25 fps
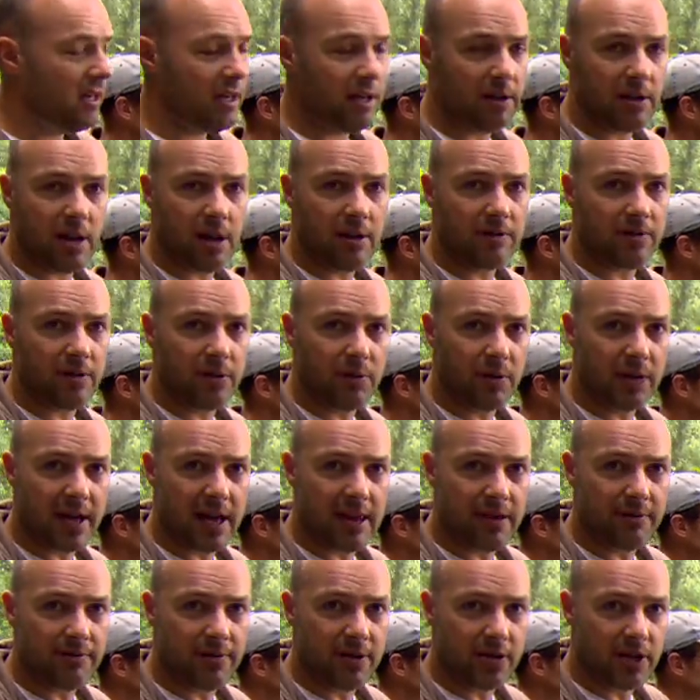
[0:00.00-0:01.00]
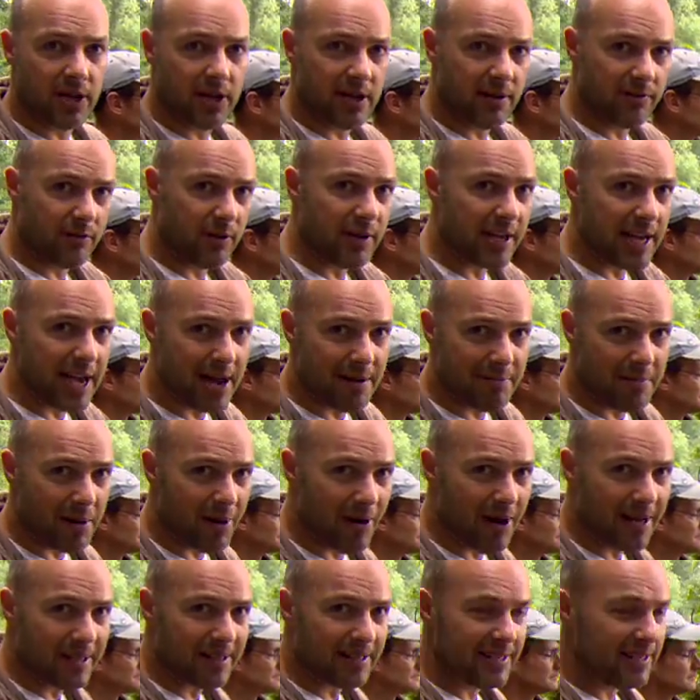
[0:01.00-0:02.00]
and hopefully we'll get the fish in if we get a
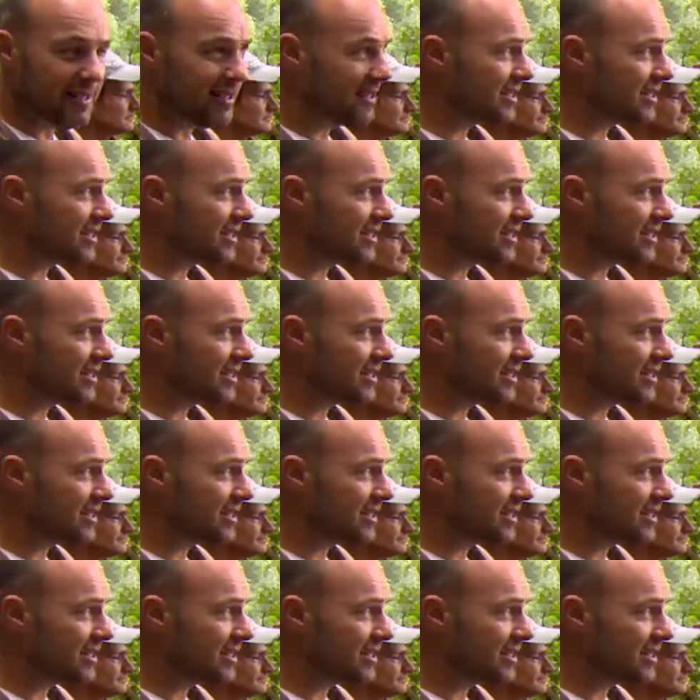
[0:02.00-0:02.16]
bite.